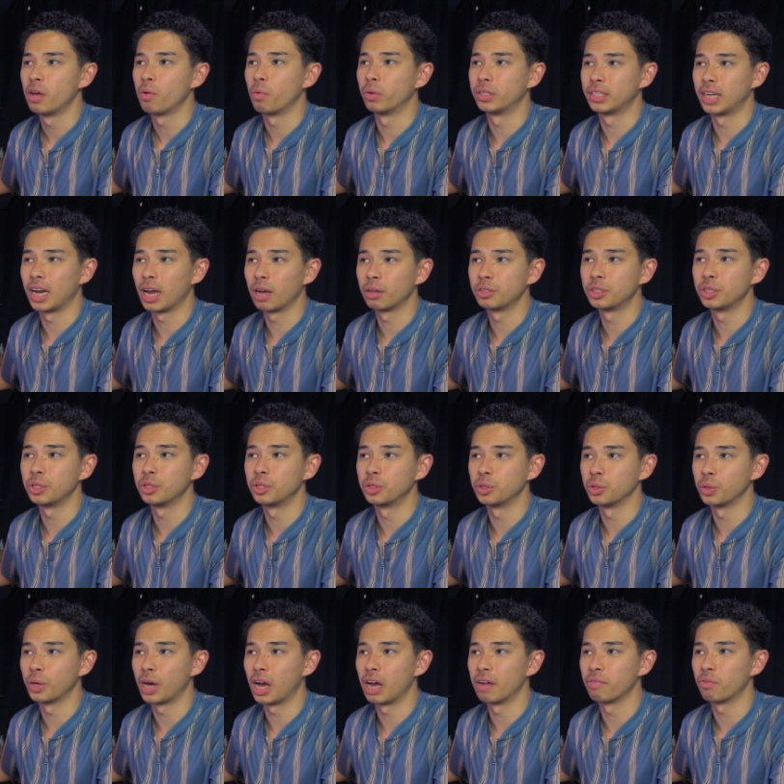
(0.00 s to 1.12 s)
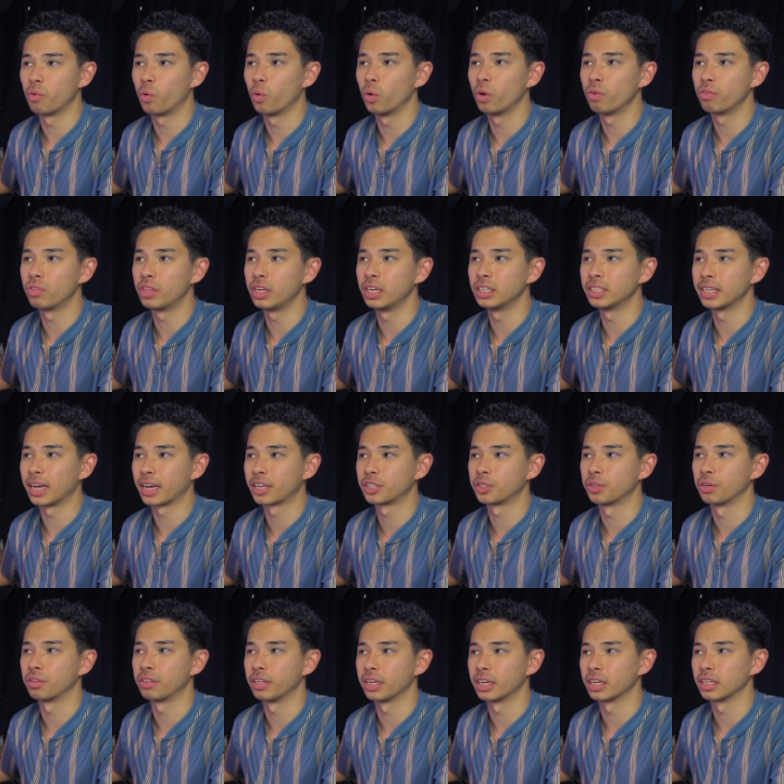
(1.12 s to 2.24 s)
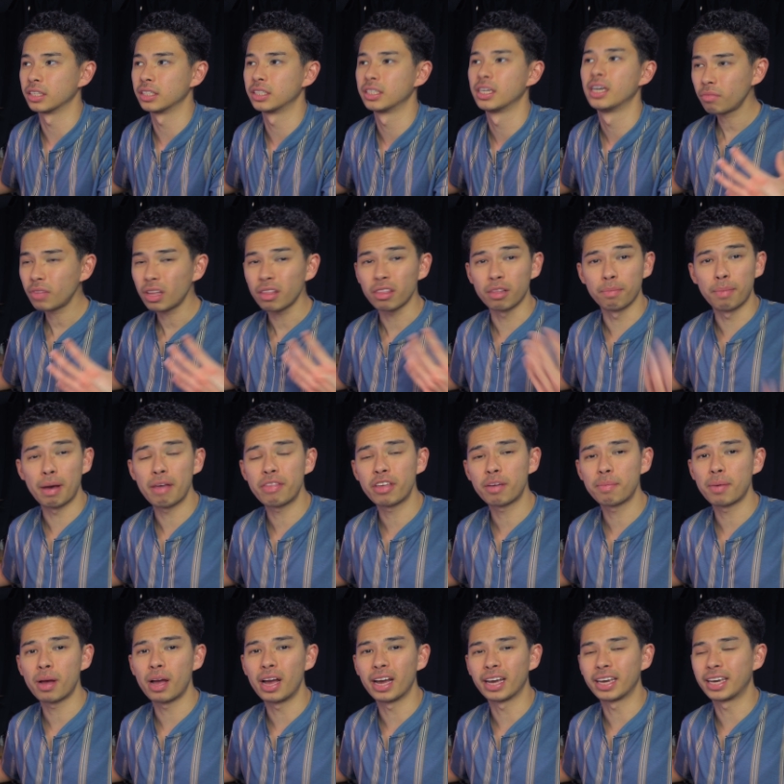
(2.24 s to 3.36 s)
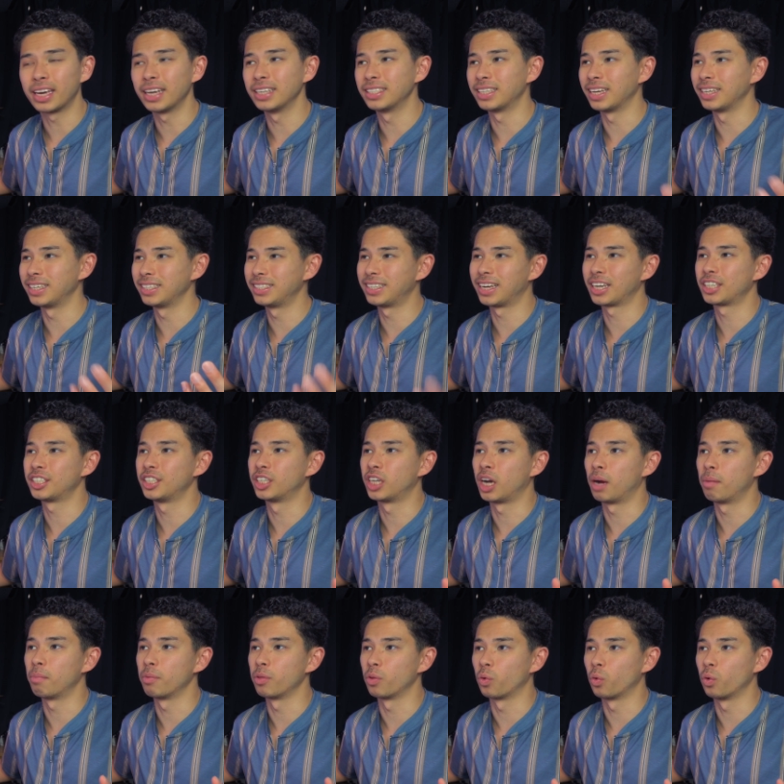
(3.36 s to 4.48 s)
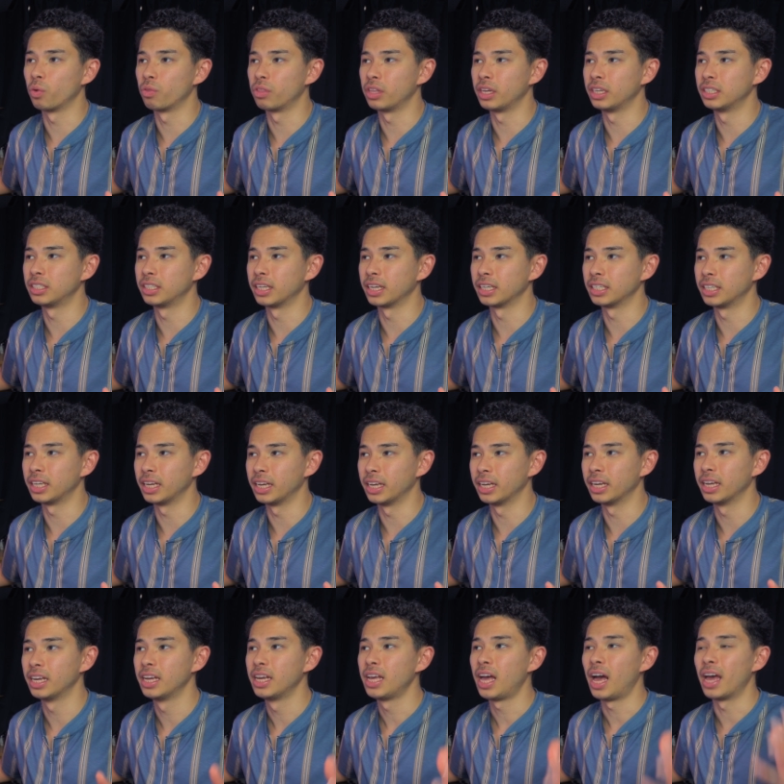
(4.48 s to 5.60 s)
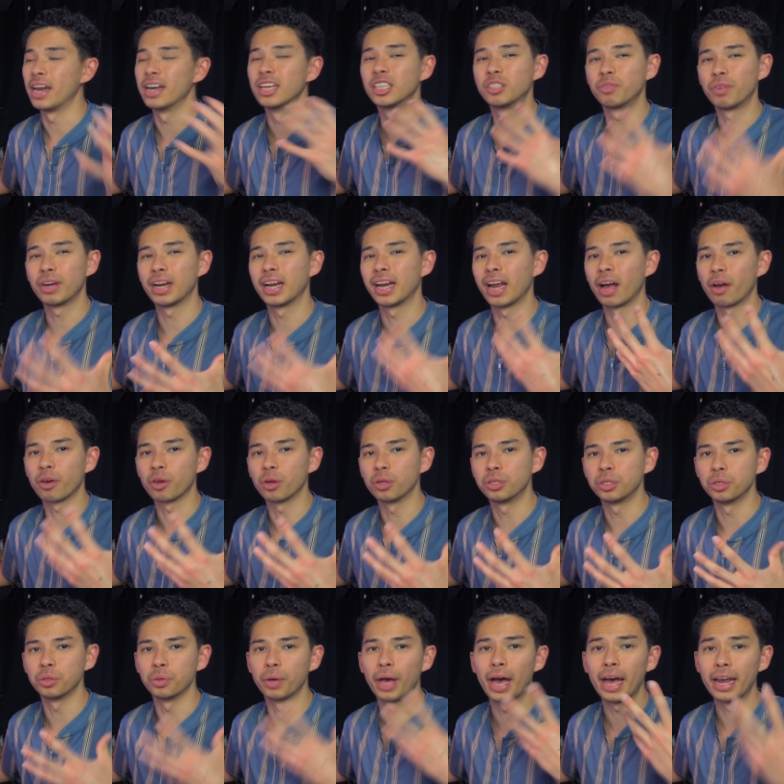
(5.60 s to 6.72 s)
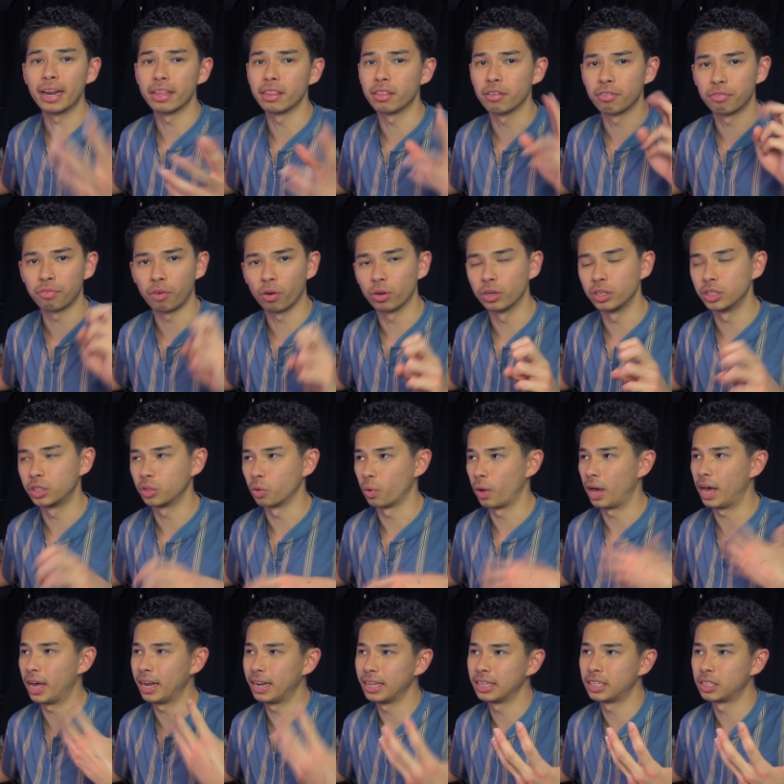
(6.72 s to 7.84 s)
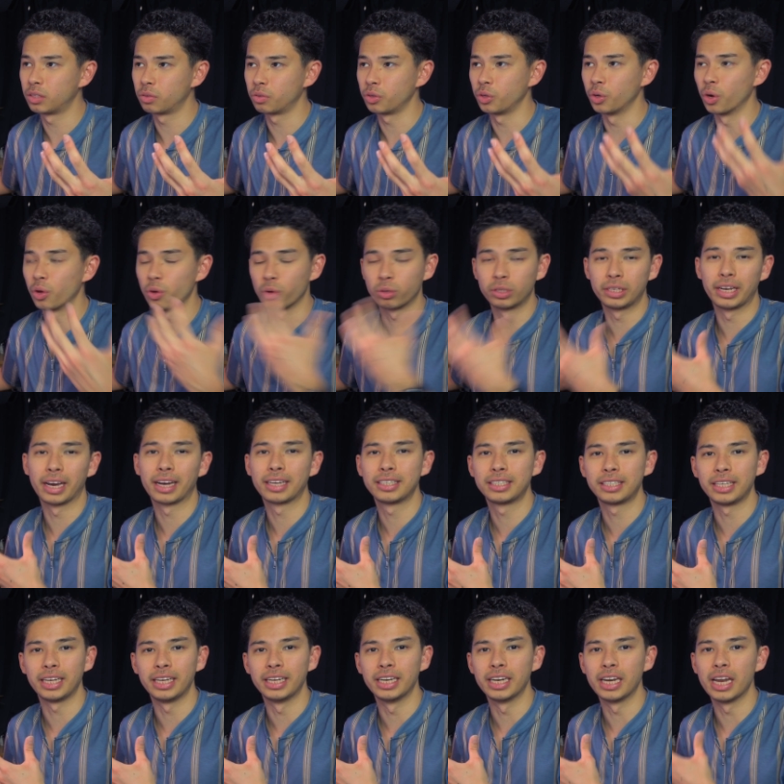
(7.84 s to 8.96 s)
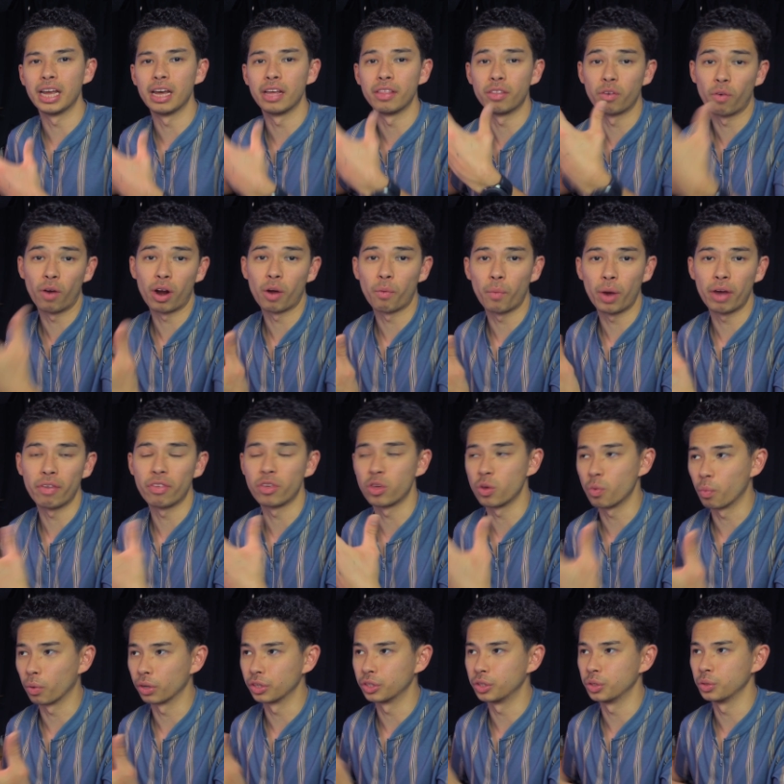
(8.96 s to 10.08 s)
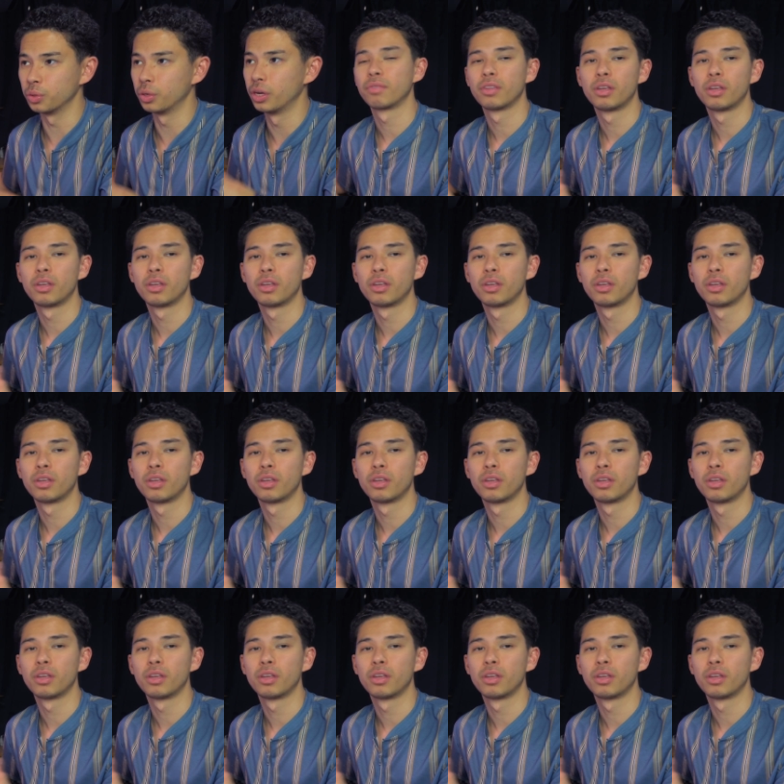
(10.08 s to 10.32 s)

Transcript: which allows you to have all of these extra things. The bad thing about Anki is that it doesn't actually come with all of these things here and doesn't really allow you to edit the font or edit you know, your text in uh, the right way that you want to,